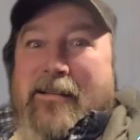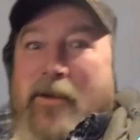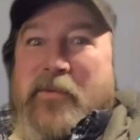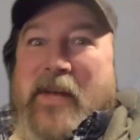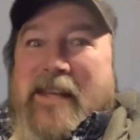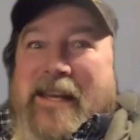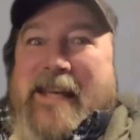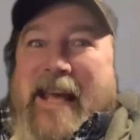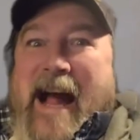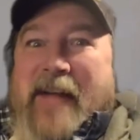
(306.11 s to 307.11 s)
Don't think you
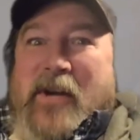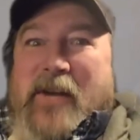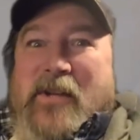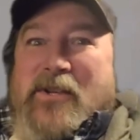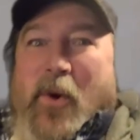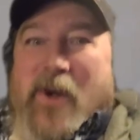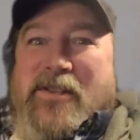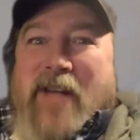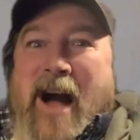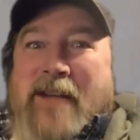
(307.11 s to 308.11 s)
can get out there if the
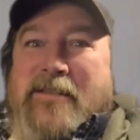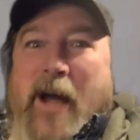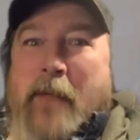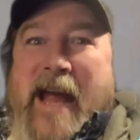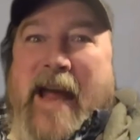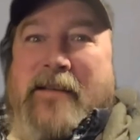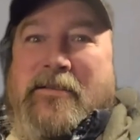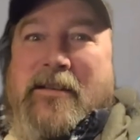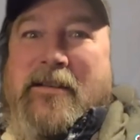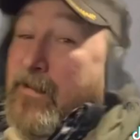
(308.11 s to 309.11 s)
door's locked, dumbass.